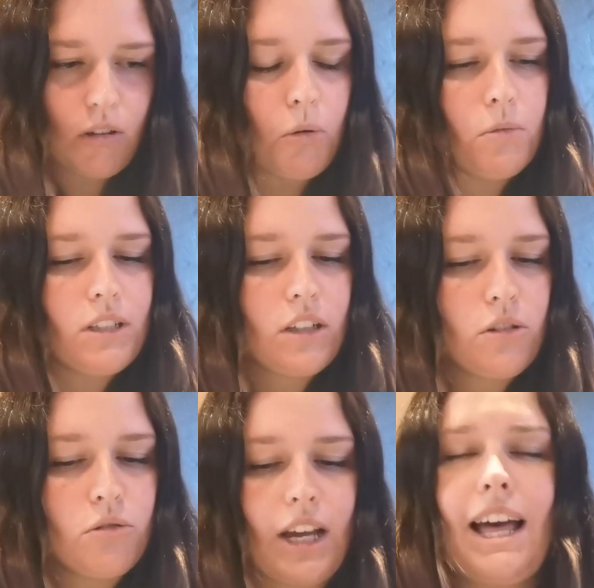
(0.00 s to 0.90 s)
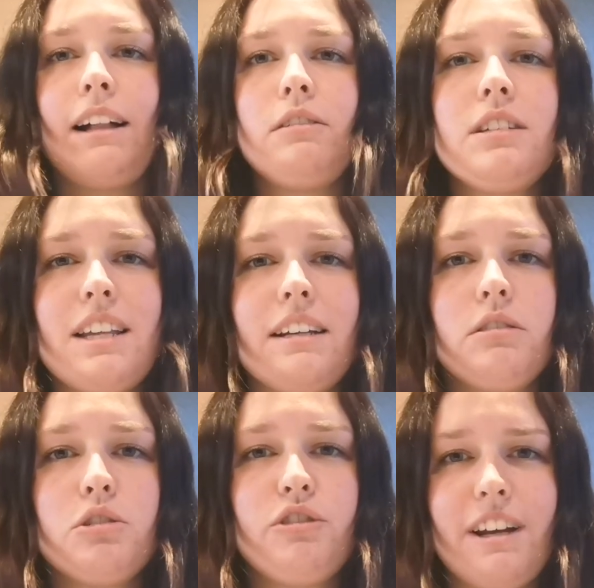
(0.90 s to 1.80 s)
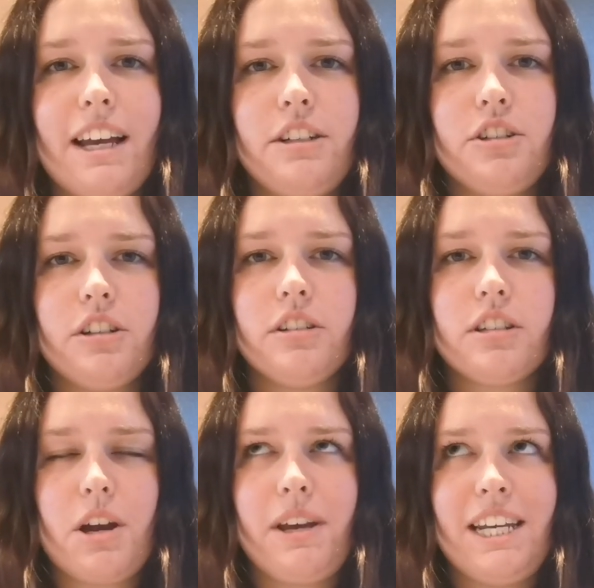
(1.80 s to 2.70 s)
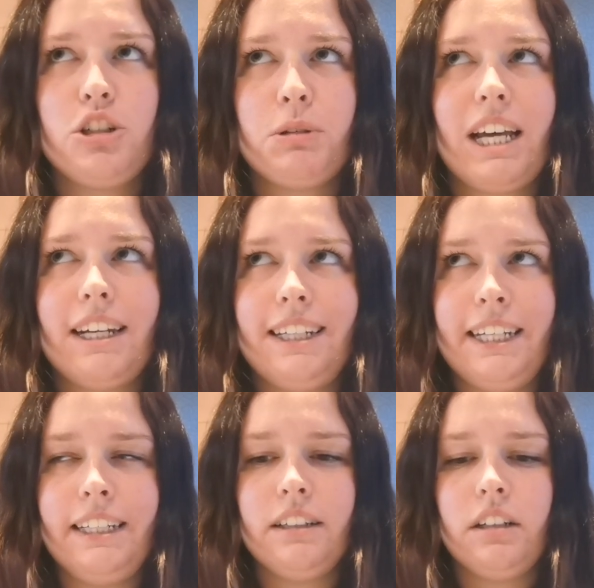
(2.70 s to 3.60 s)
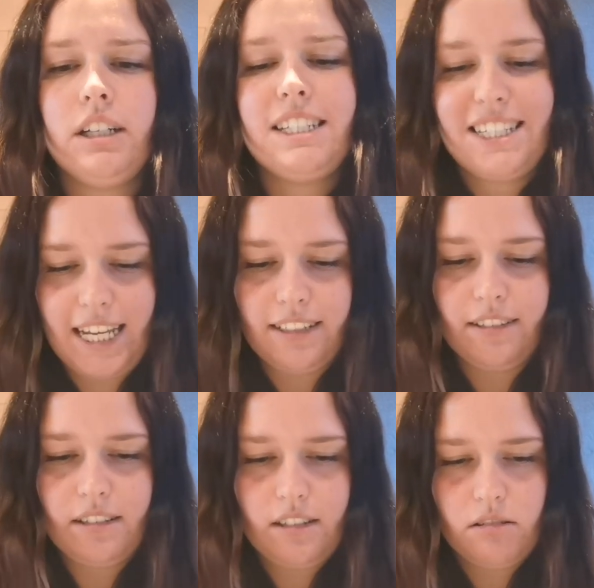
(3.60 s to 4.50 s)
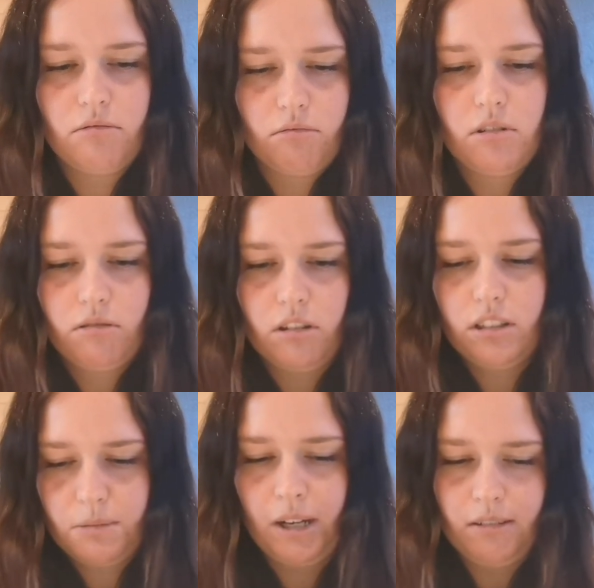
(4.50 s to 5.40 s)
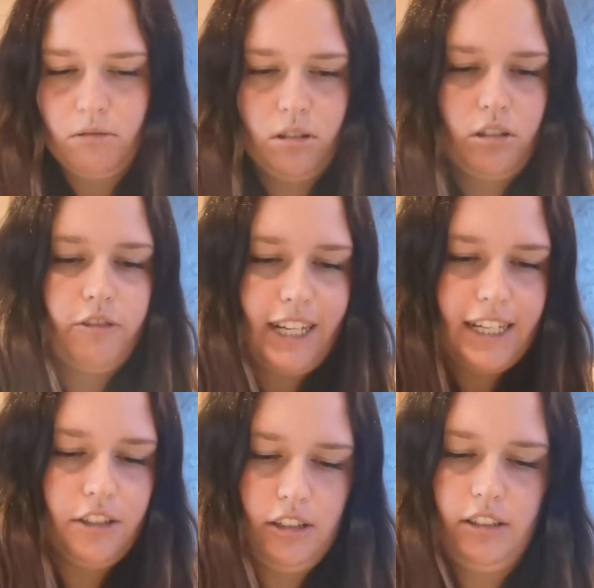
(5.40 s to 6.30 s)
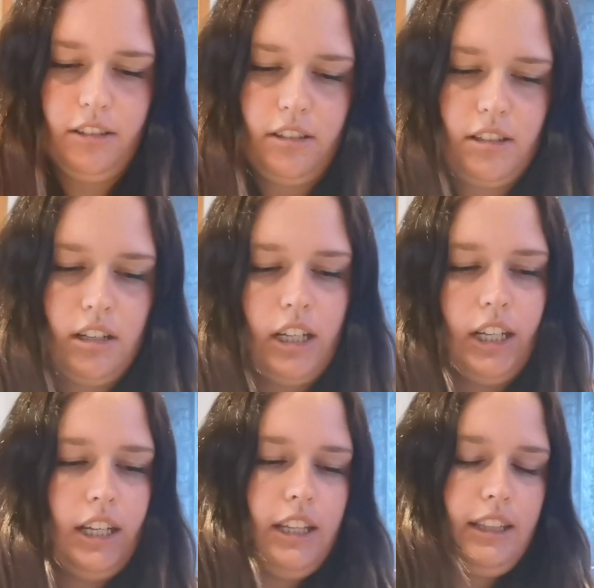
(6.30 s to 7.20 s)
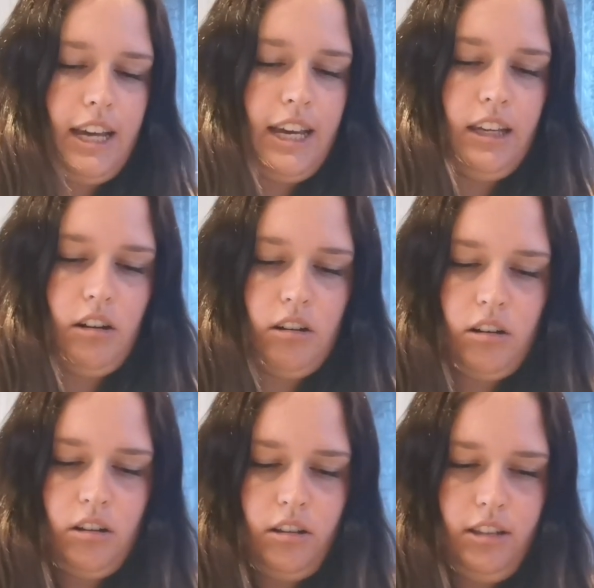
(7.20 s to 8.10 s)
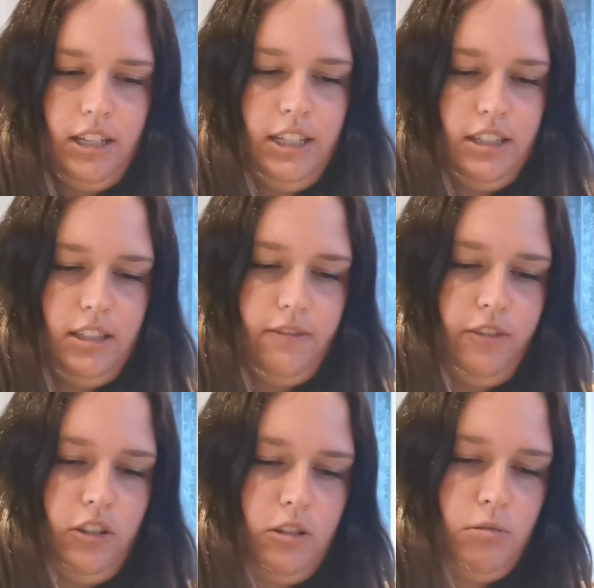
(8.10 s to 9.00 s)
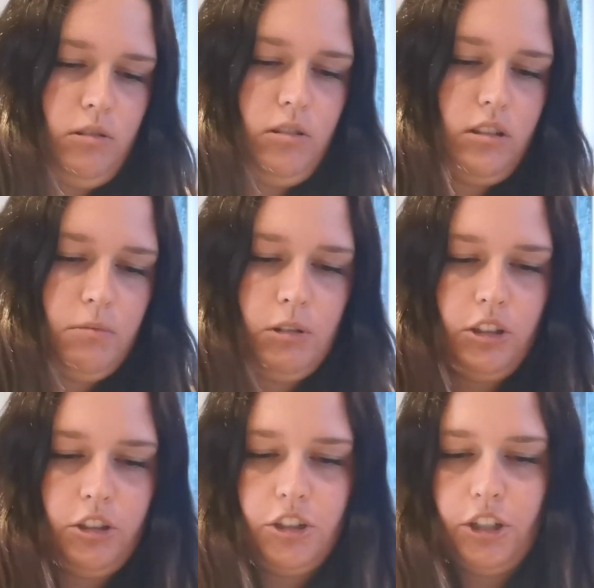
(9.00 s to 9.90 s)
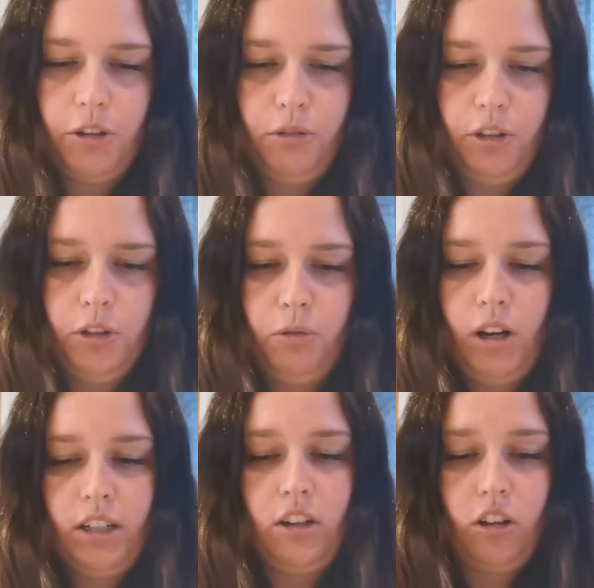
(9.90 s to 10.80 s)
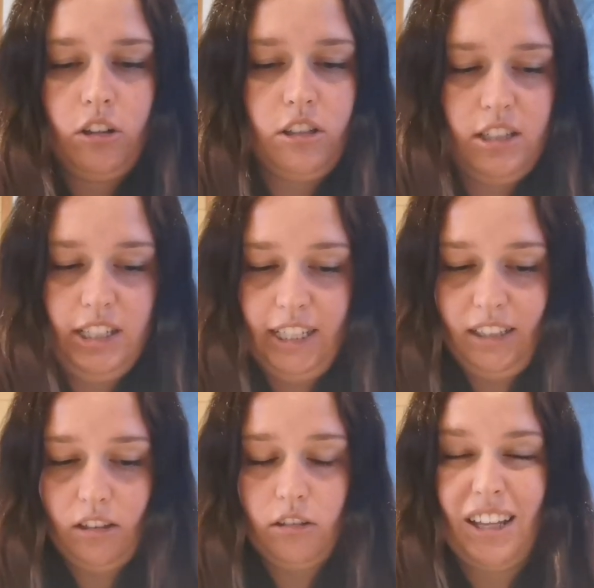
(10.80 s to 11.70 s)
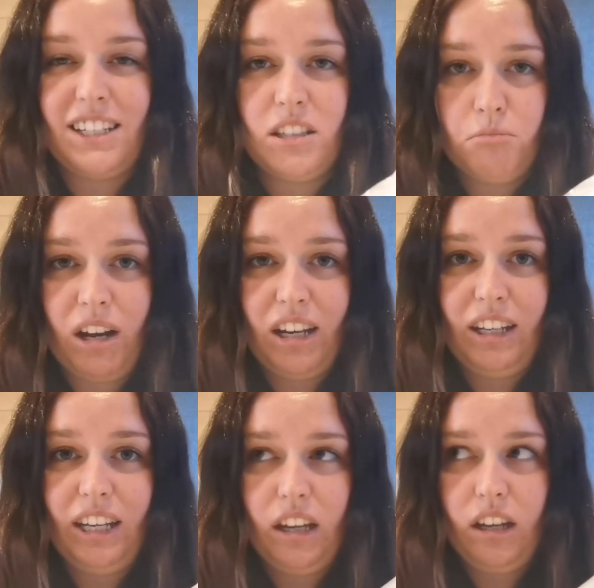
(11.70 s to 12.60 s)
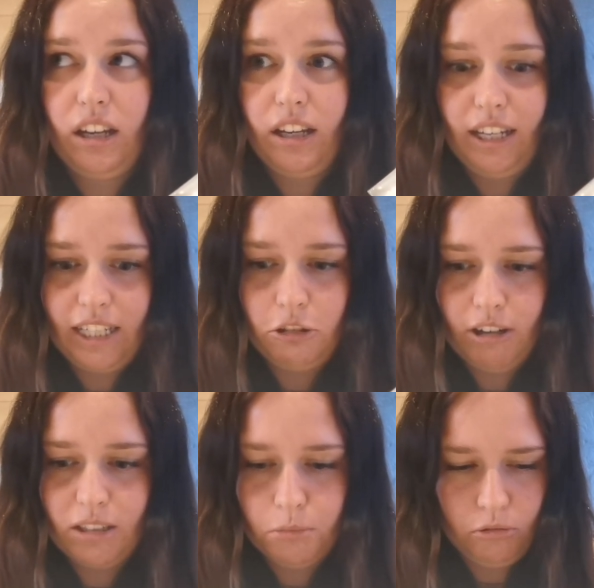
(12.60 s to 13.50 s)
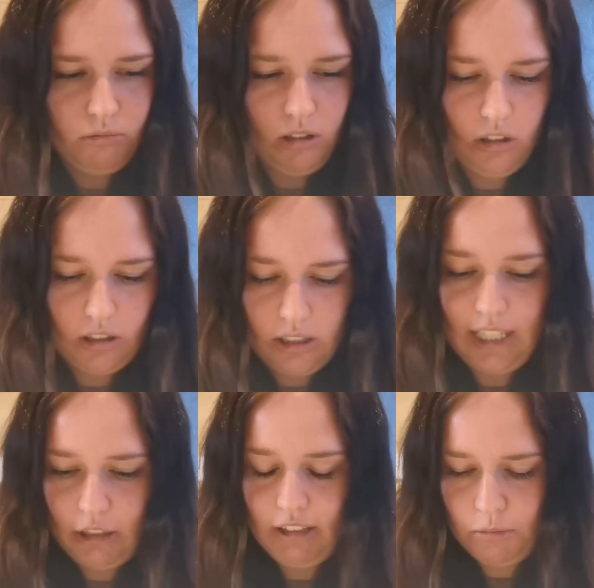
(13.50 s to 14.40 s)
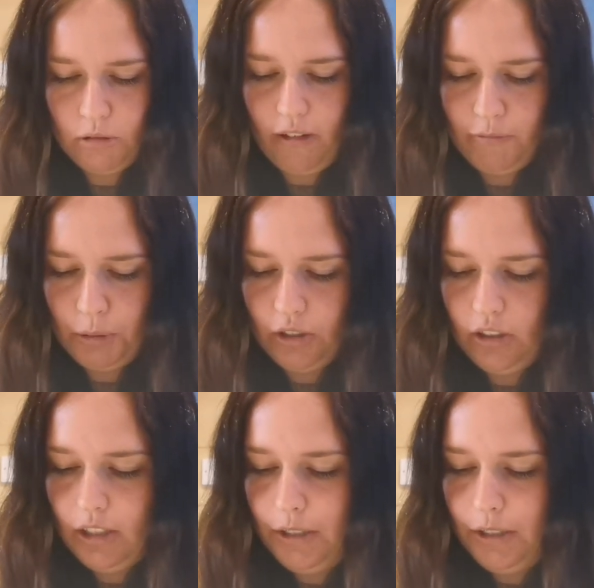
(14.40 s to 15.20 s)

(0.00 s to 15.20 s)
What was it called? Elle Scents Creation. So E-double-L-E -L -L e double L E Scents like smells creations they are these first ones i'm going to show you and honestly they smell incredible like incredible i've put